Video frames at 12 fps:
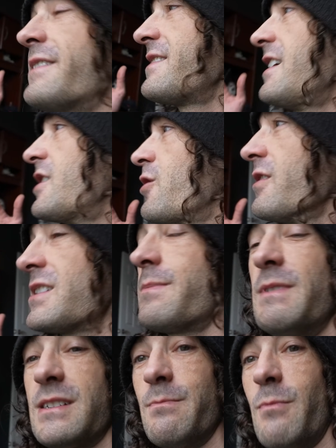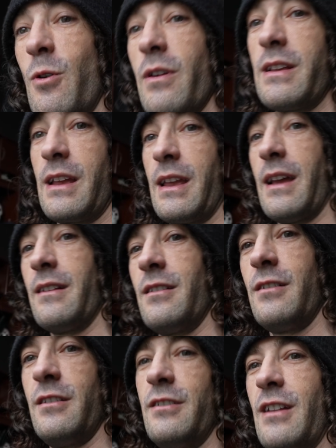It's like Christmas morning
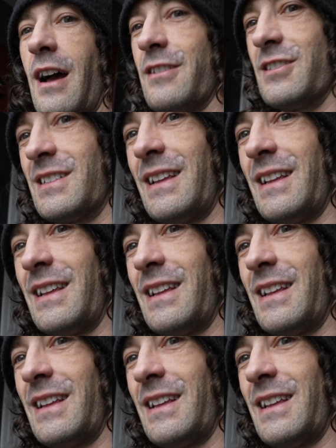again. The dog just